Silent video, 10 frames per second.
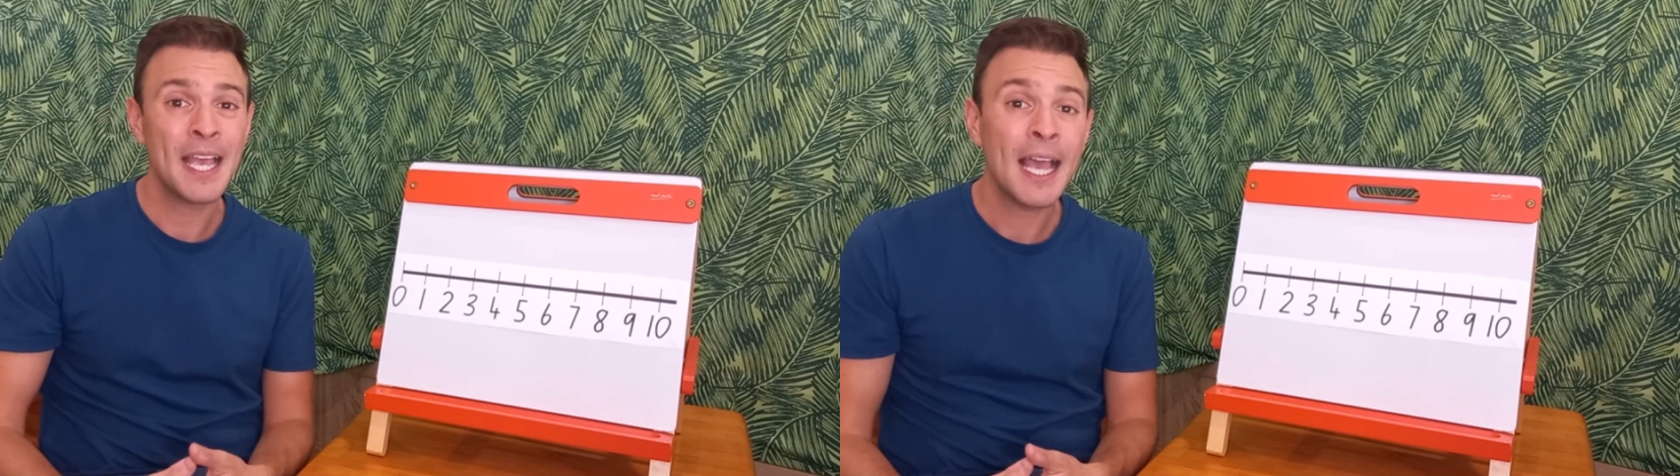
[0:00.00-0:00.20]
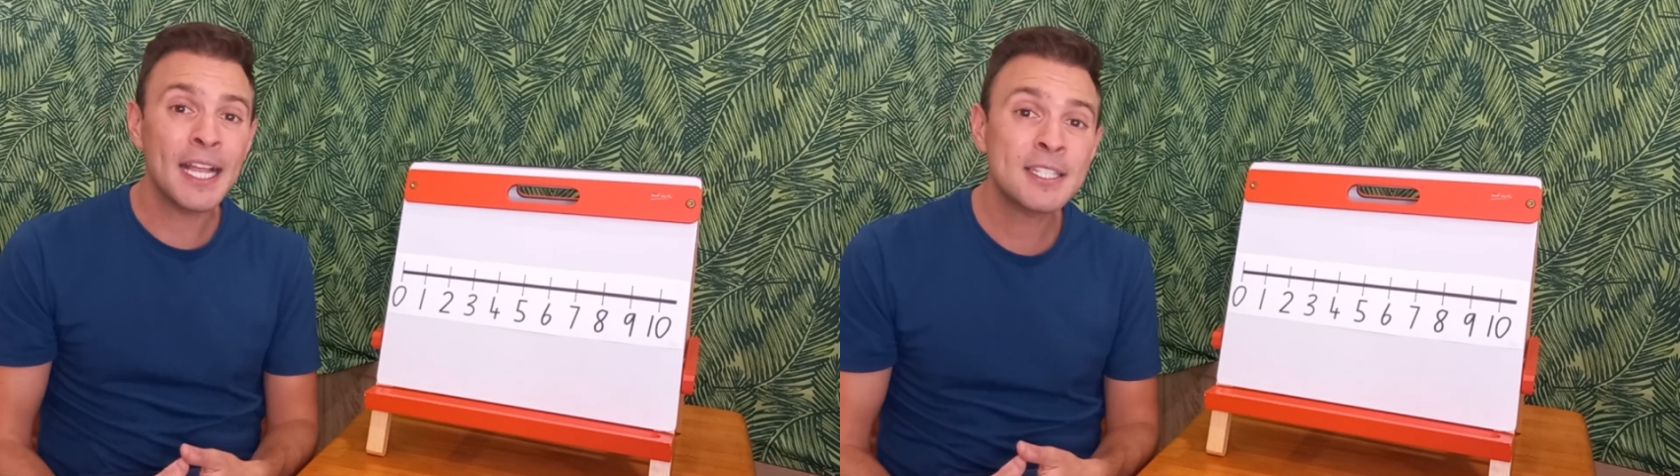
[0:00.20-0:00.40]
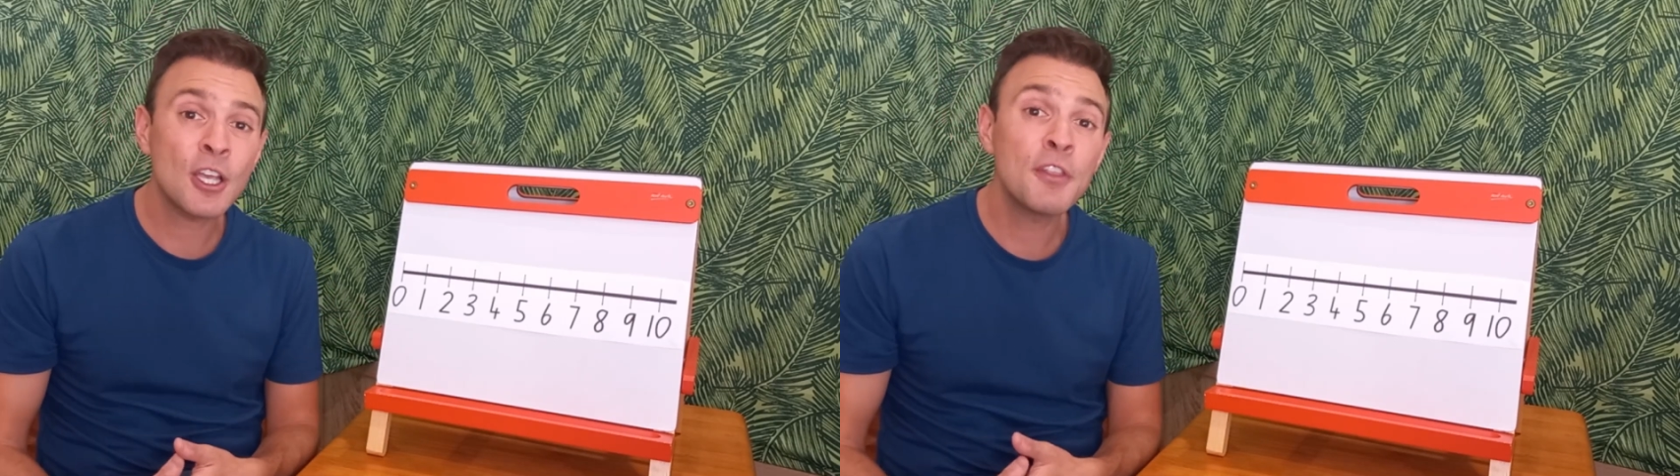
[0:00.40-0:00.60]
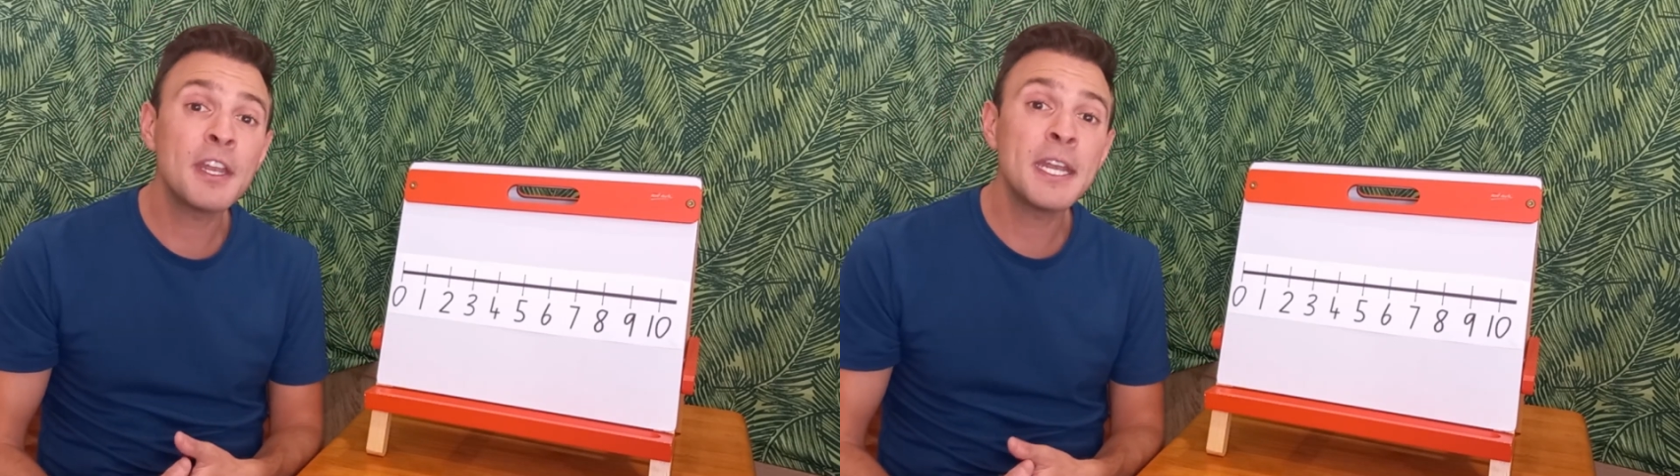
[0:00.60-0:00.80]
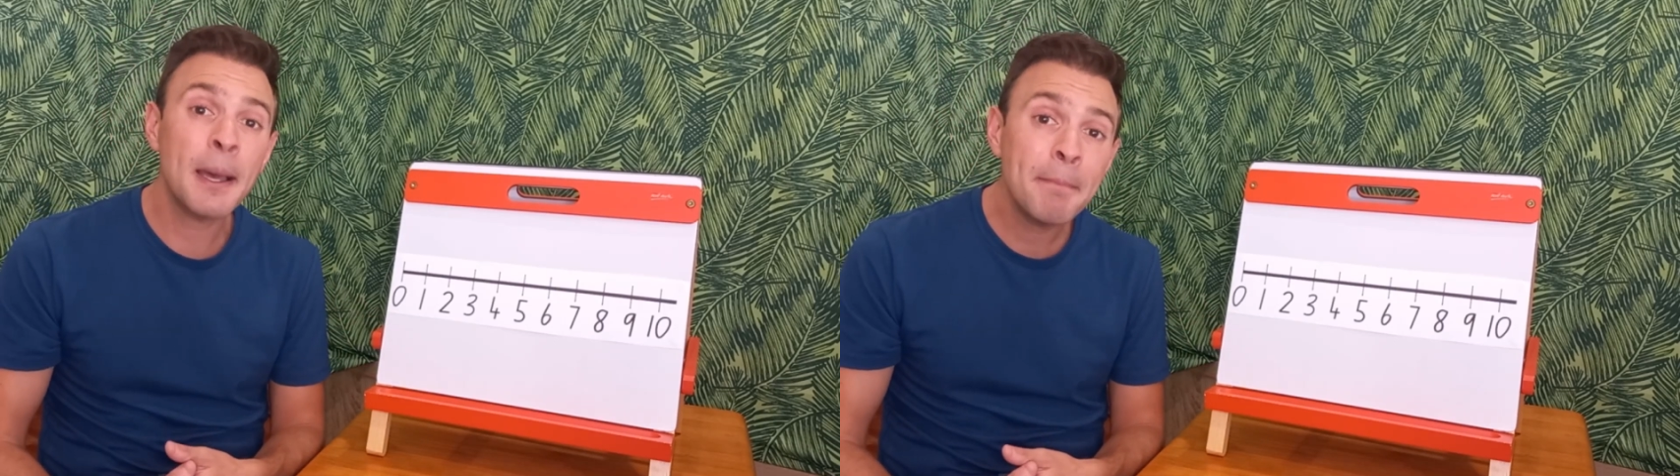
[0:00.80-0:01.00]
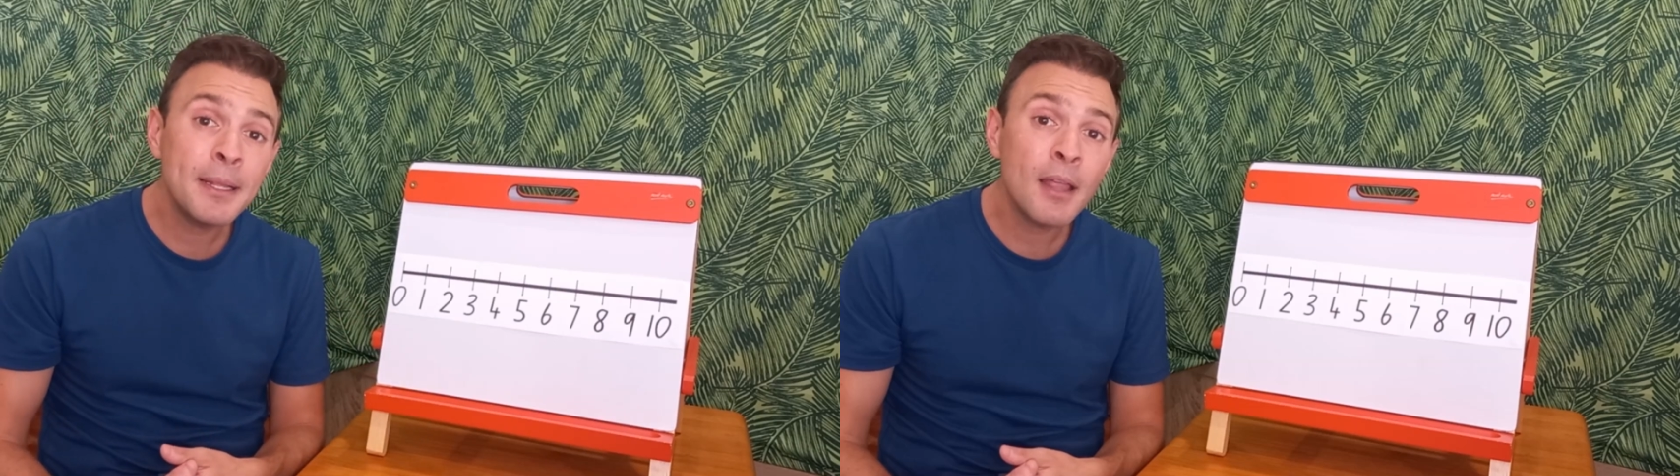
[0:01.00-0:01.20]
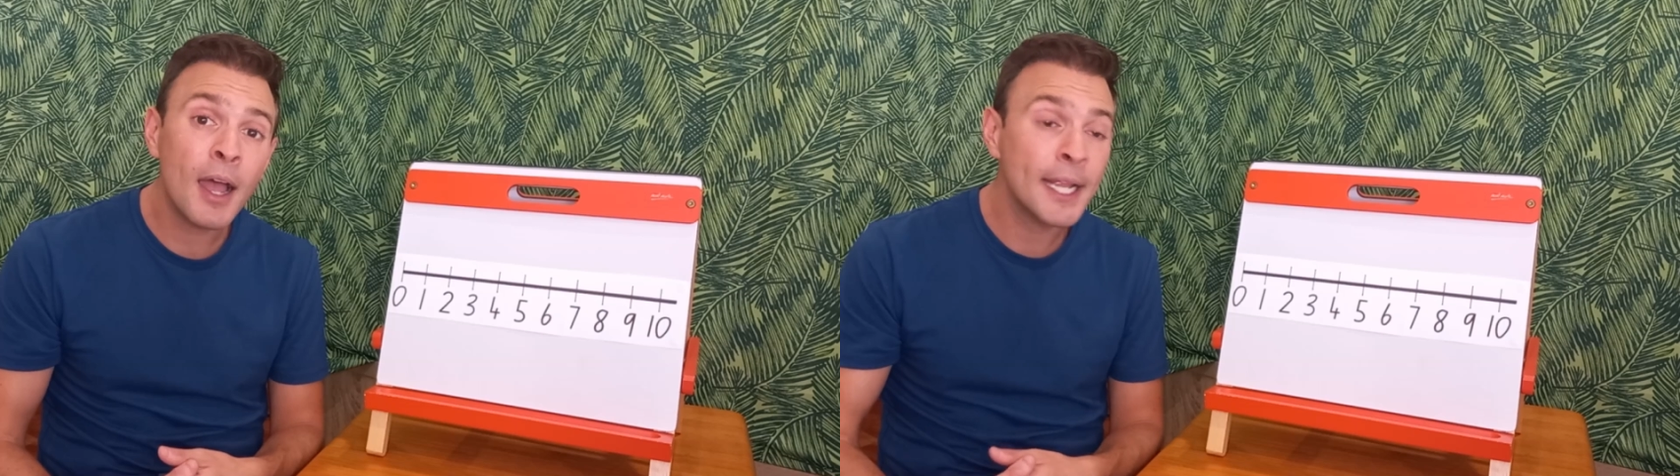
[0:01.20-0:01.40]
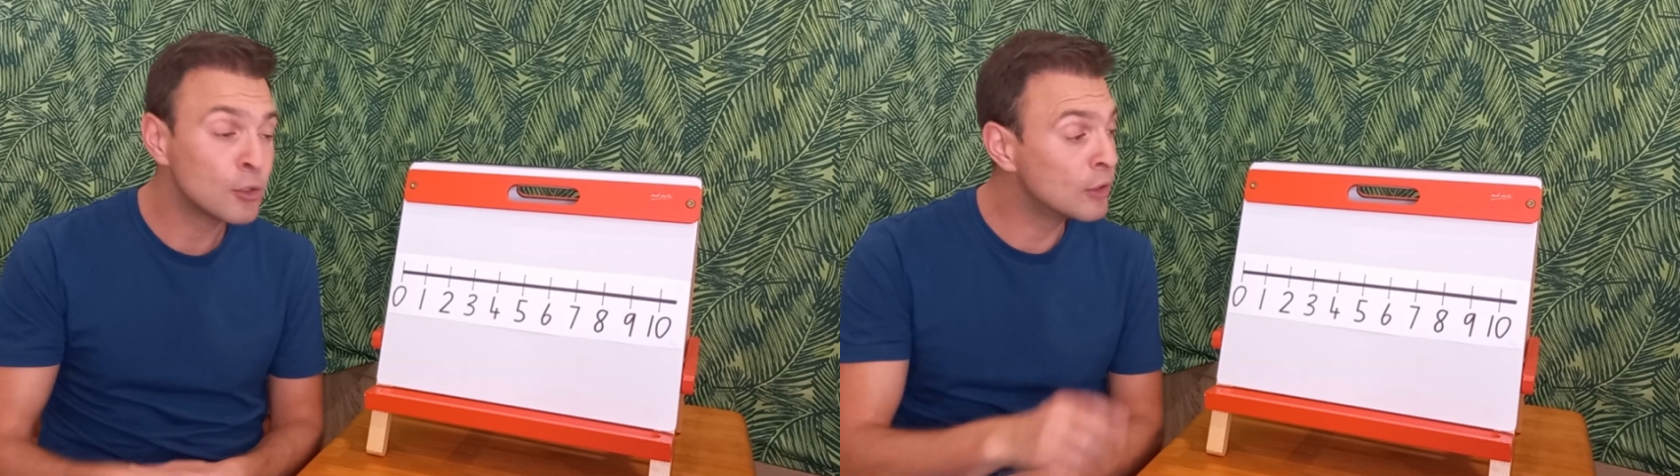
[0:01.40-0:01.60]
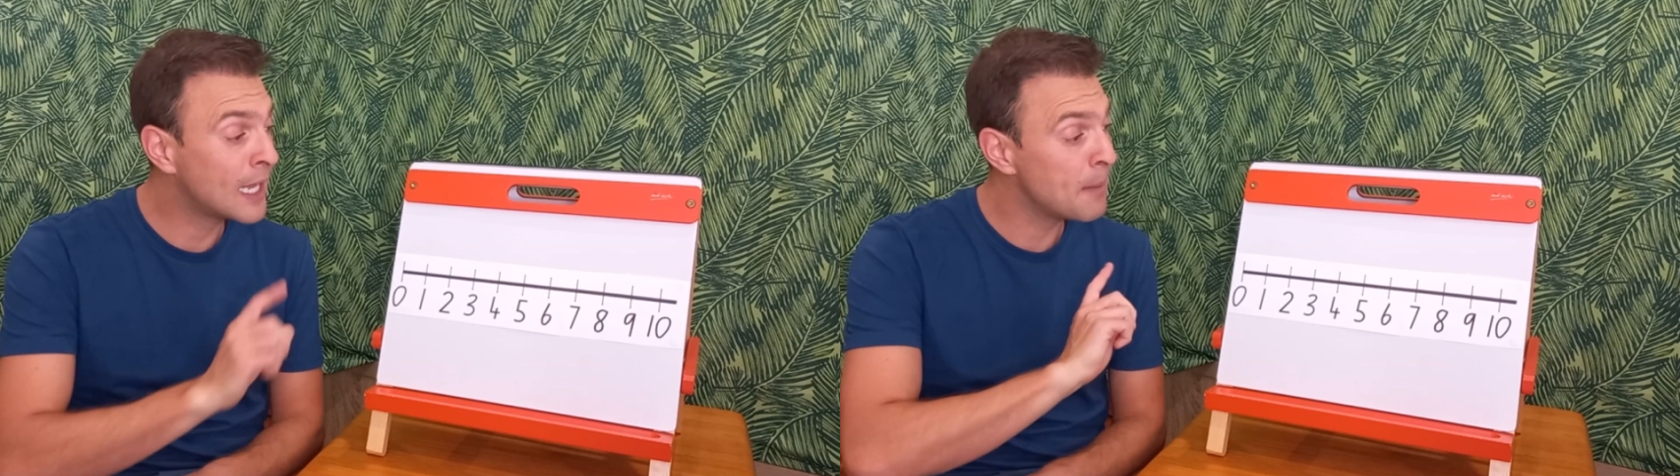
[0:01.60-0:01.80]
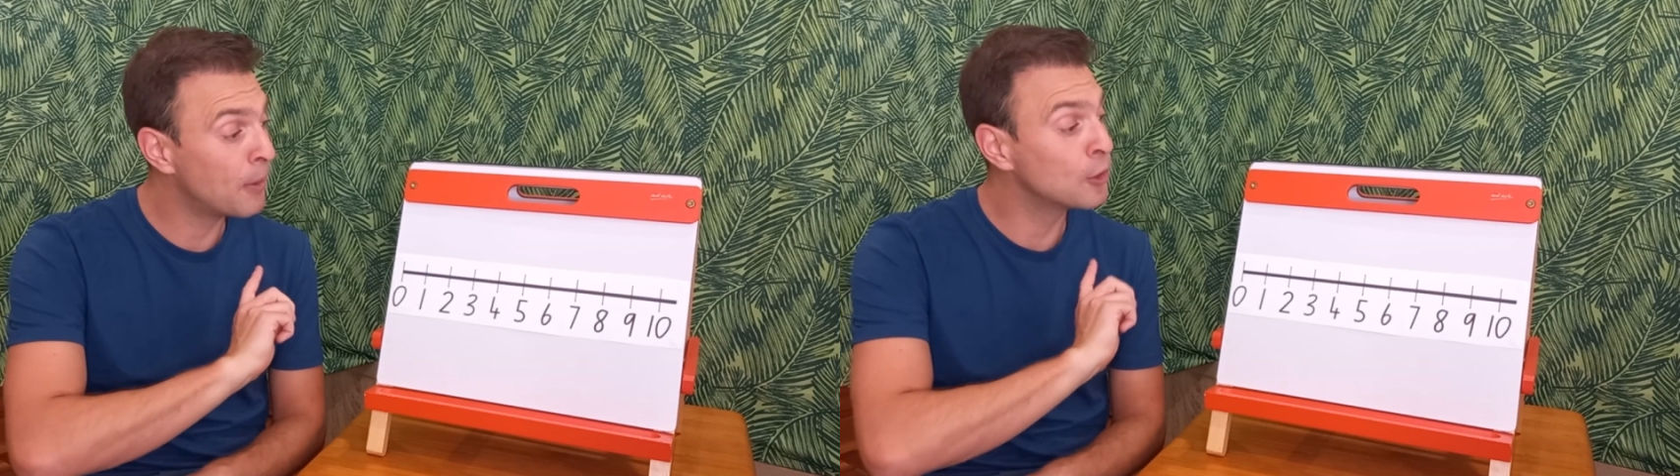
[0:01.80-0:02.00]
And so the number line could
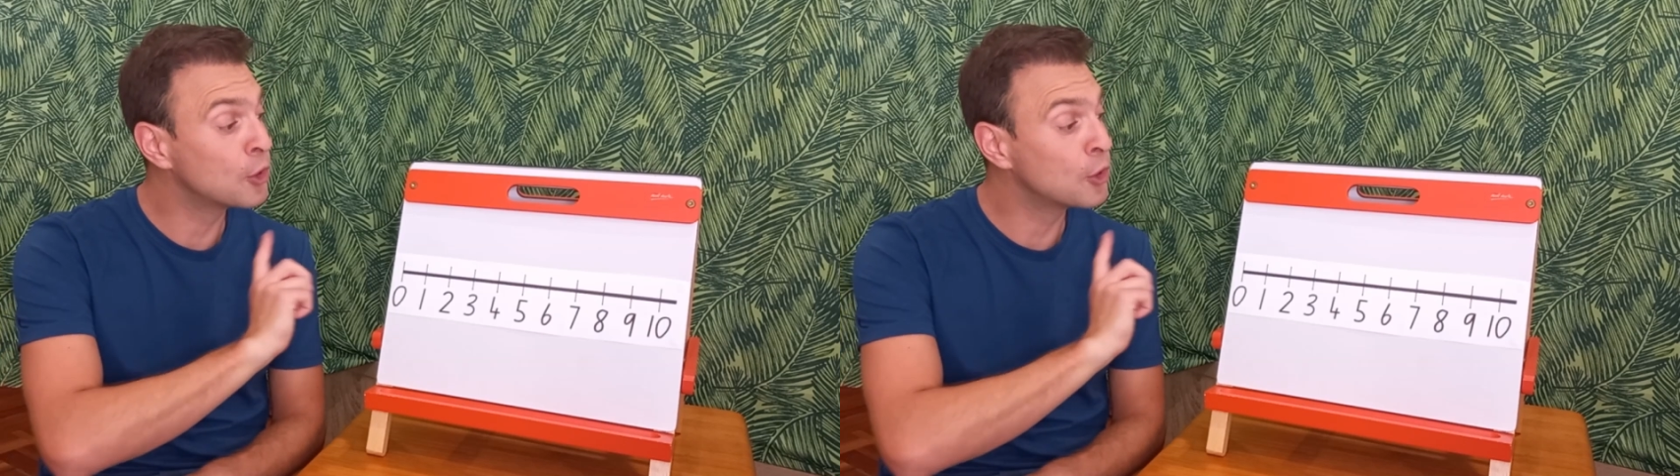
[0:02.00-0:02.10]
keep on